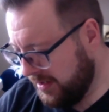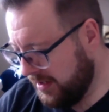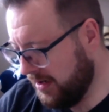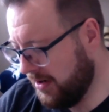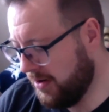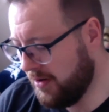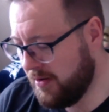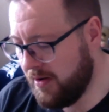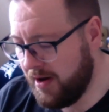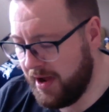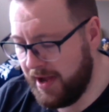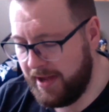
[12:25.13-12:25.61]

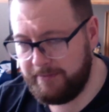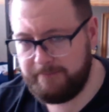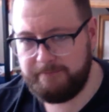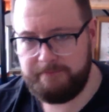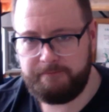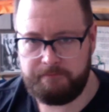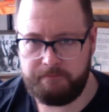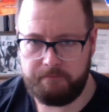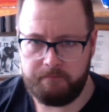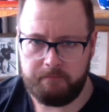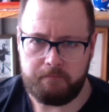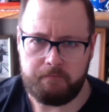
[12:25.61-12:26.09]
All right.
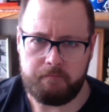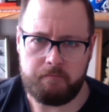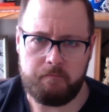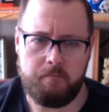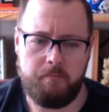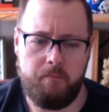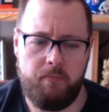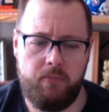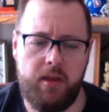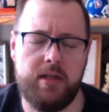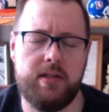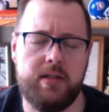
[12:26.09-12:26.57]

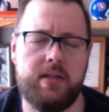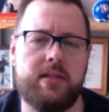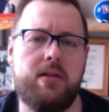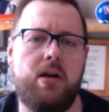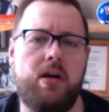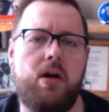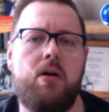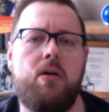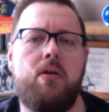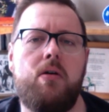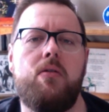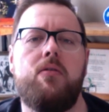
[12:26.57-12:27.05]

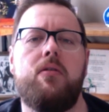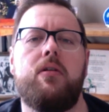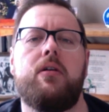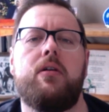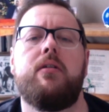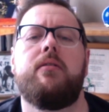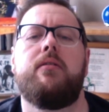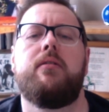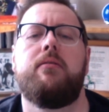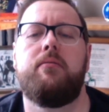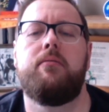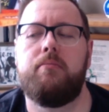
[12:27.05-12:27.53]

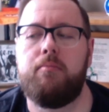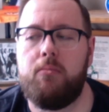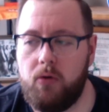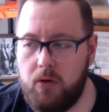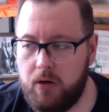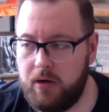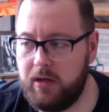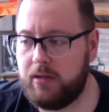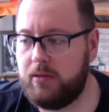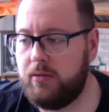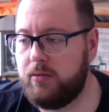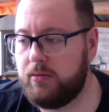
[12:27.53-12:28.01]
So
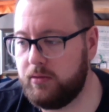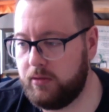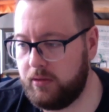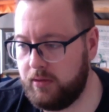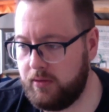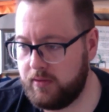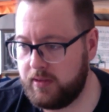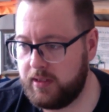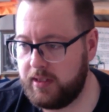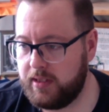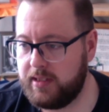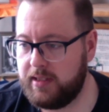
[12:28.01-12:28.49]
more Google news.